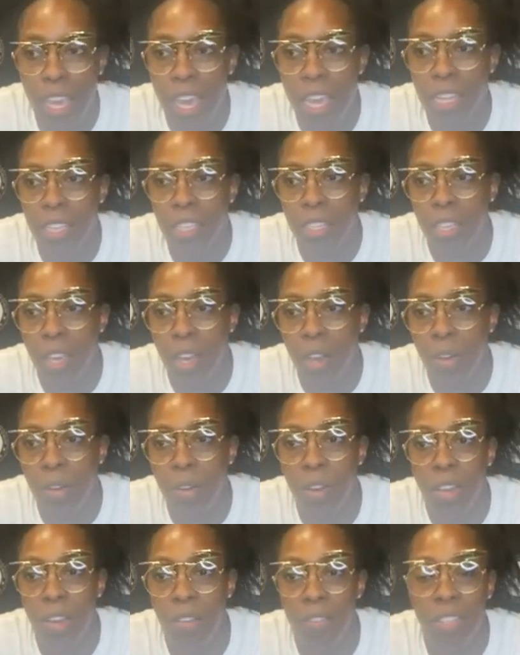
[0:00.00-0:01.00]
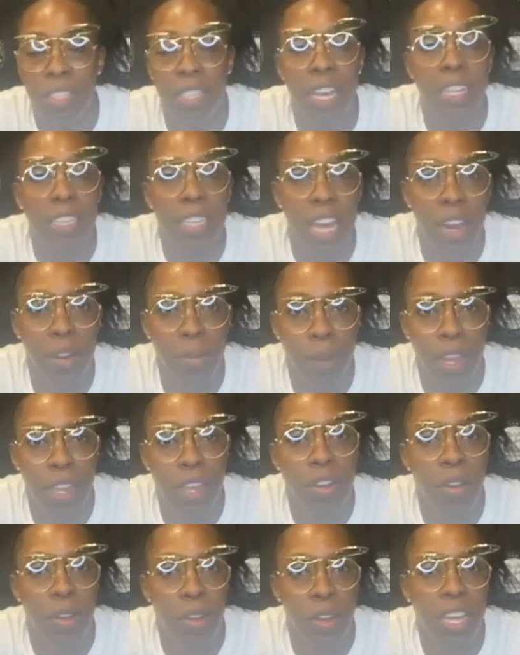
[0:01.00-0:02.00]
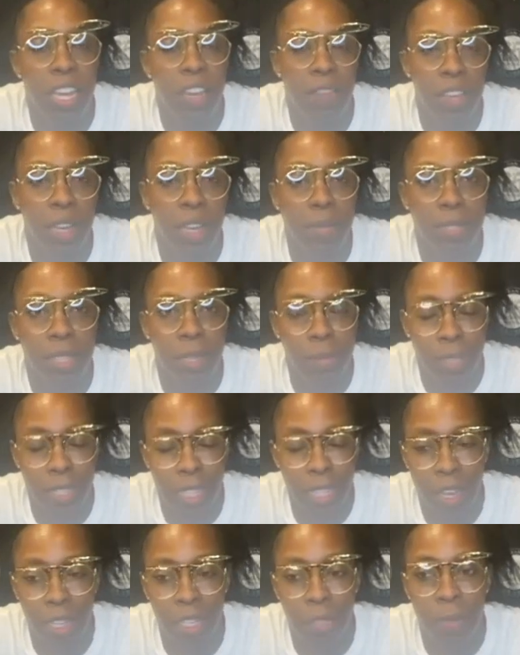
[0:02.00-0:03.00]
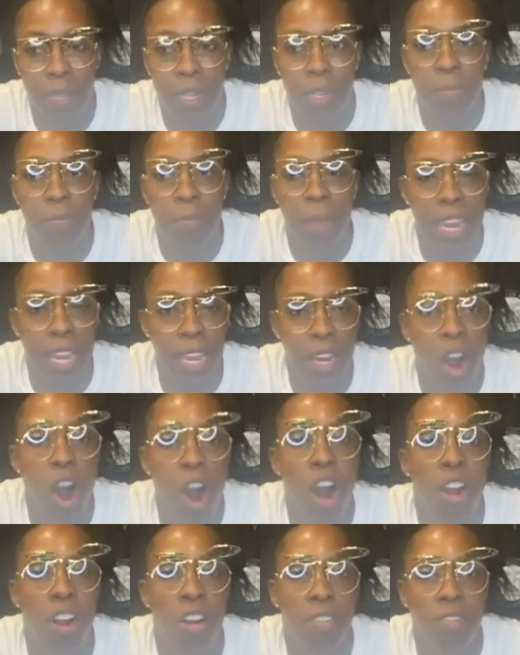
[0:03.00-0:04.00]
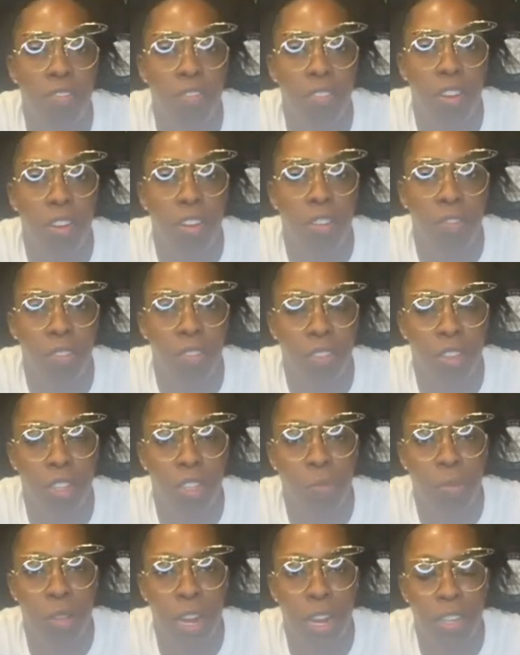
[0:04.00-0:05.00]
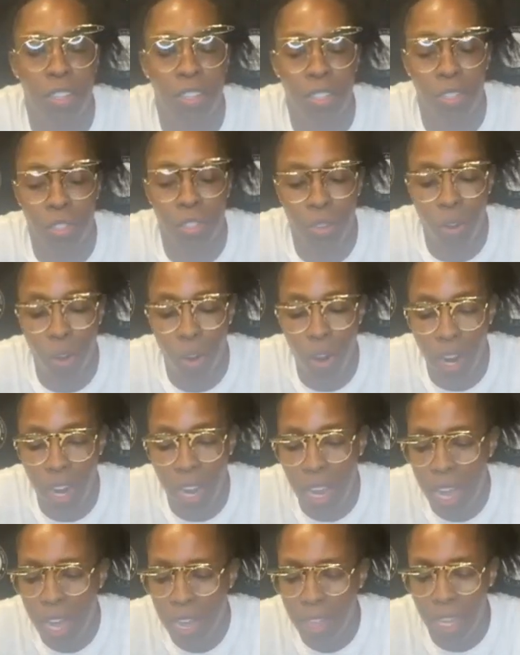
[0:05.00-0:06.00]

And so if you take that away, you know, you're giving up something else, but make it harder for those players to score.